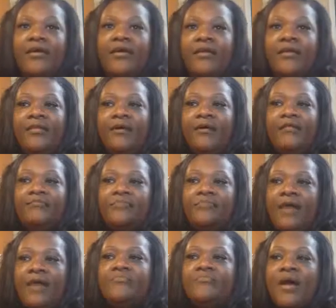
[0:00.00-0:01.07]
And um,
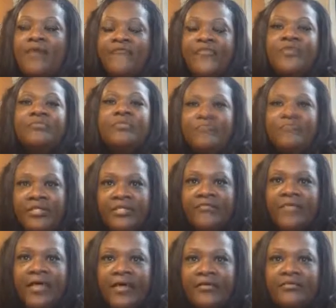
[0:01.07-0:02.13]
I, I, firmly
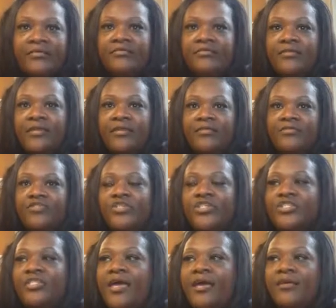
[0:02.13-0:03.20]
believe that. And, mm-hmm. and
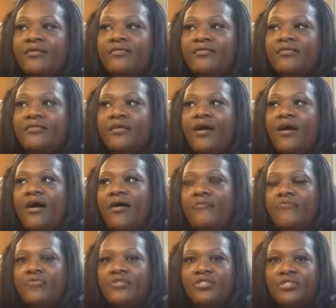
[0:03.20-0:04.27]
just as I
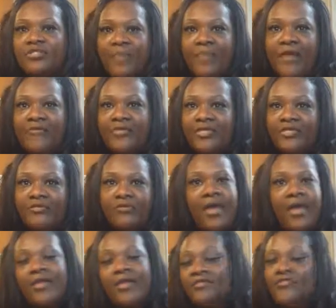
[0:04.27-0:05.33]
was inspiring you, I
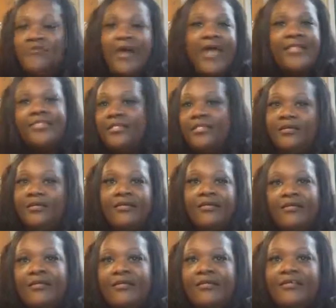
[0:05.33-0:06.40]
had no idea,
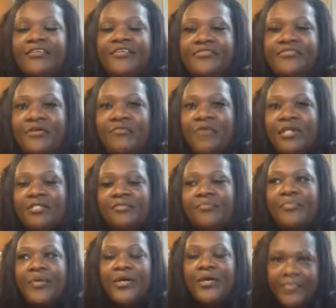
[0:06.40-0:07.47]
you know, it
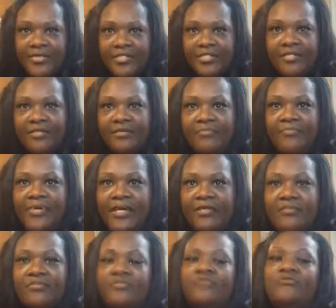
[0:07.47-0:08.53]
wasn't purposely, but
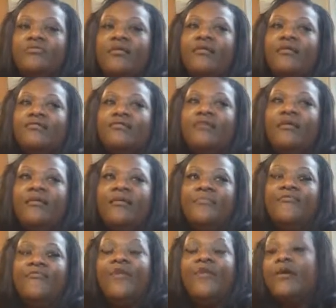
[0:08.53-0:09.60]
you are
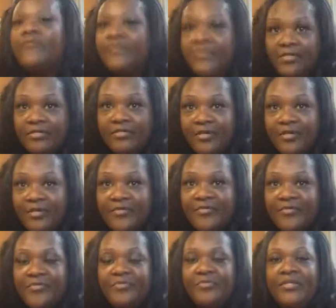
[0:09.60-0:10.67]
um, forever
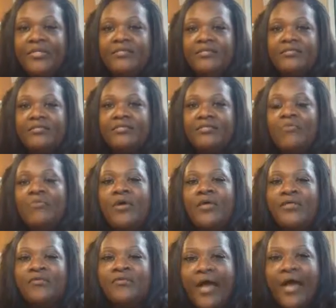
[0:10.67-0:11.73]
will be
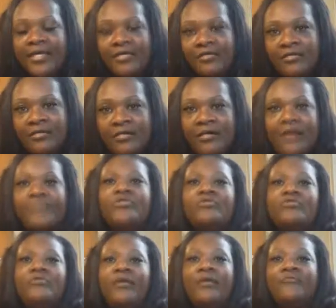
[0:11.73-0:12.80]
someone who I can look up
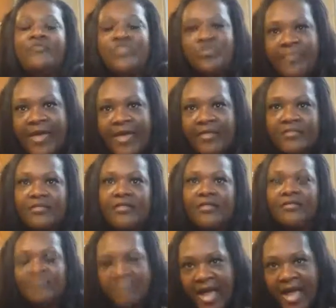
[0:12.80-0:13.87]
to and respect and
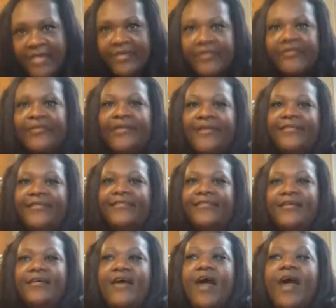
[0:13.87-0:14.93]
admire. And
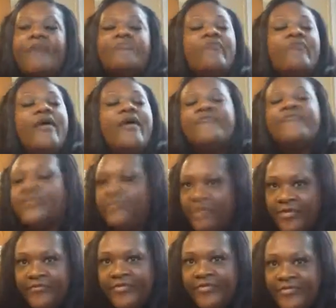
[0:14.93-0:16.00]
I'm ever
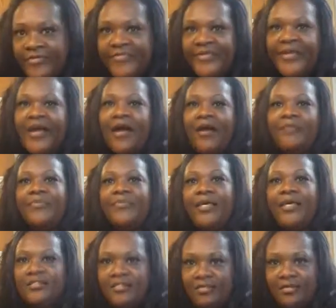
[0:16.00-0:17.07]
grateful for God
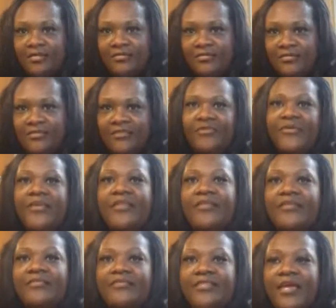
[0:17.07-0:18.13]
placing us, you know, in
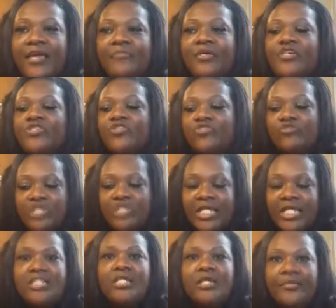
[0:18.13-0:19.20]
the same
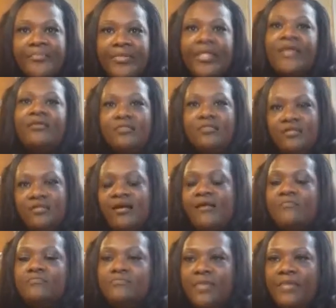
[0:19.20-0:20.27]
strategic place
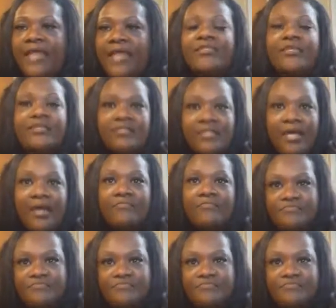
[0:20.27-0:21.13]
um, yep. at this time.